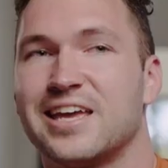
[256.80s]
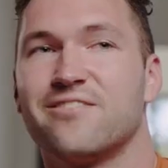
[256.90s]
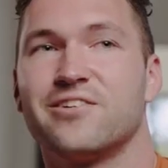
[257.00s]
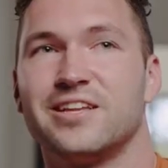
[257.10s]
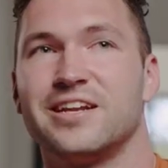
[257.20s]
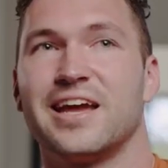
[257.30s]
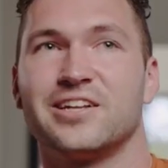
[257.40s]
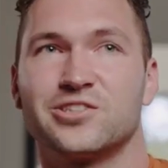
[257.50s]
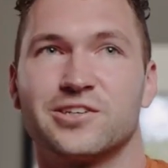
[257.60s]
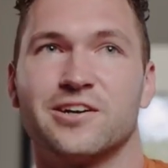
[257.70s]
given the
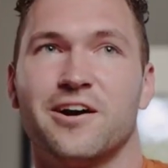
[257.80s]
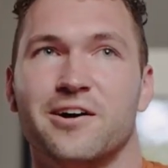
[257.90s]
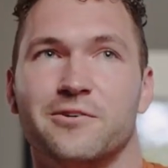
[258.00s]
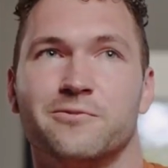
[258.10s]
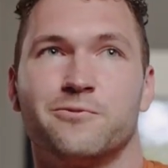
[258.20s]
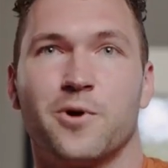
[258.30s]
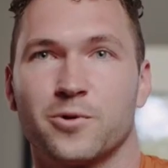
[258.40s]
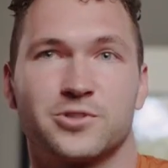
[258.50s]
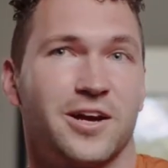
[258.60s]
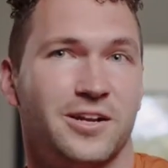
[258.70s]
nature of what
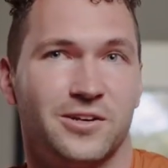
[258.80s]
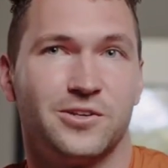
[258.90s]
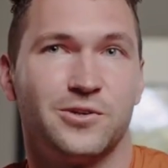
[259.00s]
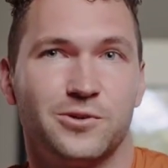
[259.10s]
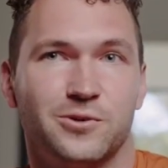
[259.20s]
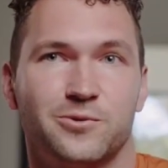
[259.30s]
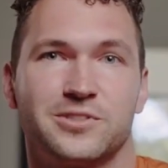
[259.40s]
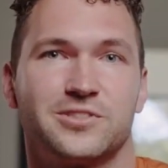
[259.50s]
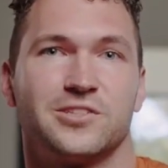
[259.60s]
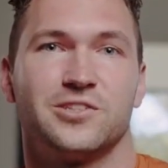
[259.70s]
we're trying to do
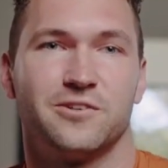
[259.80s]
with such